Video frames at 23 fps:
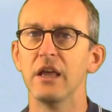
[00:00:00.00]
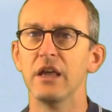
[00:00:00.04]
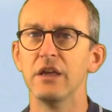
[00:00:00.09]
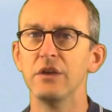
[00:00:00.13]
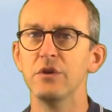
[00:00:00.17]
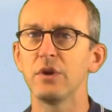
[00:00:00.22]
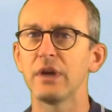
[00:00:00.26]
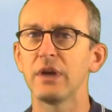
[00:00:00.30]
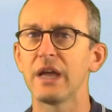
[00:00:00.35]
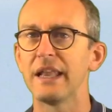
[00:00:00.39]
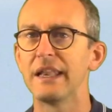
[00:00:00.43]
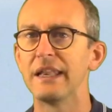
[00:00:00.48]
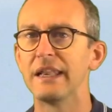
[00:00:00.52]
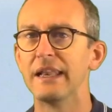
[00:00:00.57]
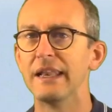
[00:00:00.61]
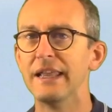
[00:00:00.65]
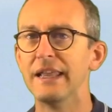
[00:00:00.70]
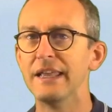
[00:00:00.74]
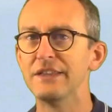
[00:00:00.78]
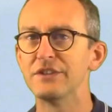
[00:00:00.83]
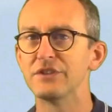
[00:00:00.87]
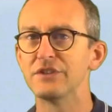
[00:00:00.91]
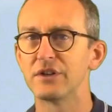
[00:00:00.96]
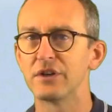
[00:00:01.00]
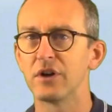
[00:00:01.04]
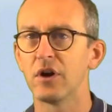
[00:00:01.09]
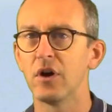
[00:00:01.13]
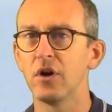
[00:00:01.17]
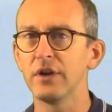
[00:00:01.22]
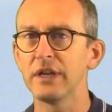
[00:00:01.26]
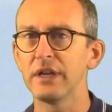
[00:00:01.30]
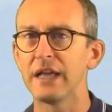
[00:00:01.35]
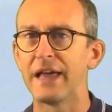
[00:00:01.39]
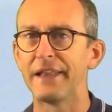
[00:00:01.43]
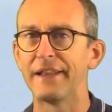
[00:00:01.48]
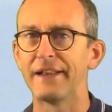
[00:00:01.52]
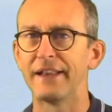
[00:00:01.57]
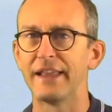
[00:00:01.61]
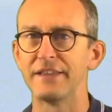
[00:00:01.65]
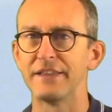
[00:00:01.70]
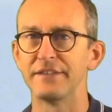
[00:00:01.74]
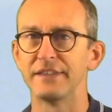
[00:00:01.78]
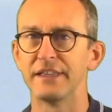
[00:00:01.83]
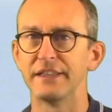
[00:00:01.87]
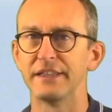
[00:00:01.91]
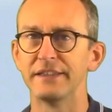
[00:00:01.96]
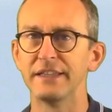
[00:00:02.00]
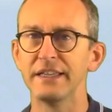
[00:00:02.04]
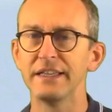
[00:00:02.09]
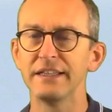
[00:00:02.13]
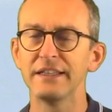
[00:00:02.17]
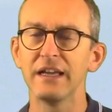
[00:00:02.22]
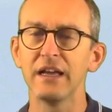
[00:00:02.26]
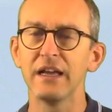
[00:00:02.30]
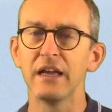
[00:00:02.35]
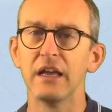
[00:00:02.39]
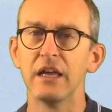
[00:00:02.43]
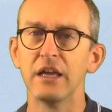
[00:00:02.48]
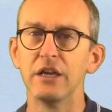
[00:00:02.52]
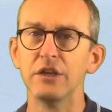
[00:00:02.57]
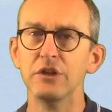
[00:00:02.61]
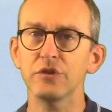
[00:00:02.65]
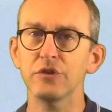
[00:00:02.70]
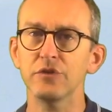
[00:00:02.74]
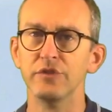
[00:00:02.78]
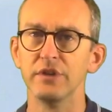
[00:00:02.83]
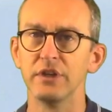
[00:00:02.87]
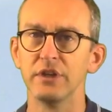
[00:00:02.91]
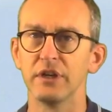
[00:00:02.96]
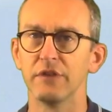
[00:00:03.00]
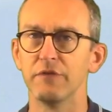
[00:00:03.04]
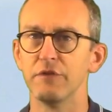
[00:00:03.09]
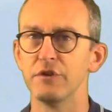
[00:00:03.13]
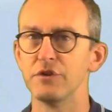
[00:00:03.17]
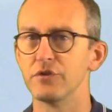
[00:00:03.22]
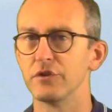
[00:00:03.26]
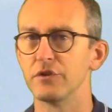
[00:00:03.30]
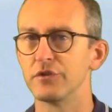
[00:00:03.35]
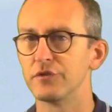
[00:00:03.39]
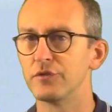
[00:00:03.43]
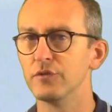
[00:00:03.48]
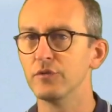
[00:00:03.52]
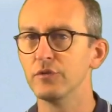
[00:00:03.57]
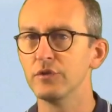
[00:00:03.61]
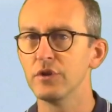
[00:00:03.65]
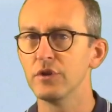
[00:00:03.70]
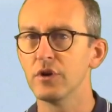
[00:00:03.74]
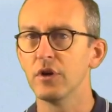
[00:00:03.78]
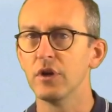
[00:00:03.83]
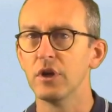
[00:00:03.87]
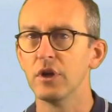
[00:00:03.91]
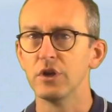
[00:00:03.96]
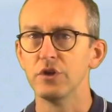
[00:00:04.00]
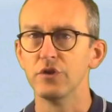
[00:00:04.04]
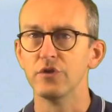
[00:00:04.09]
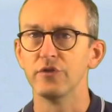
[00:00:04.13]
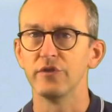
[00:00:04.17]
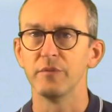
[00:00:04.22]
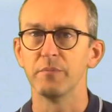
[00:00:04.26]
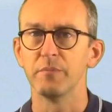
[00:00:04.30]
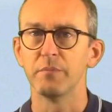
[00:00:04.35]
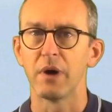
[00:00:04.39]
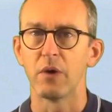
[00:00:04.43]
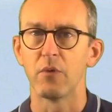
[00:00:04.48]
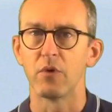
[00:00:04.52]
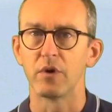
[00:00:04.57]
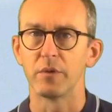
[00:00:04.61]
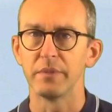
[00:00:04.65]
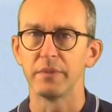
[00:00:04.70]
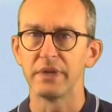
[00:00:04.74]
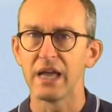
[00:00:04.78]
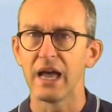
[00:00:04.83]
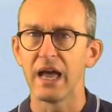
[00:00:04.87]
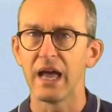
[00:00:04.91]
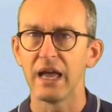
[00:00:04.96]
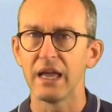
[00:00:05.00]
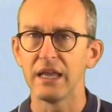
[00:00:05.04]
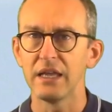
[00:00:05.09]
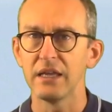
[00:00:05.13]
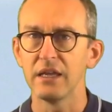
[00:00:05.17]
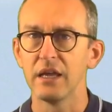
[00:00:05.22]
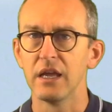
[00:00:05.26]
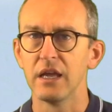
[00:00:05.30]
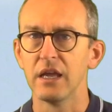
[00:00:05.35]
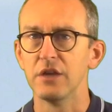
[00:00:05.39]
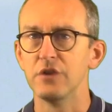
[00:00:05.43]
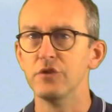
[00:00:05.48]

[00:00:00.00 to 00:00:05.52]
you can later on analyze that data using Visual Studio, using Power BI,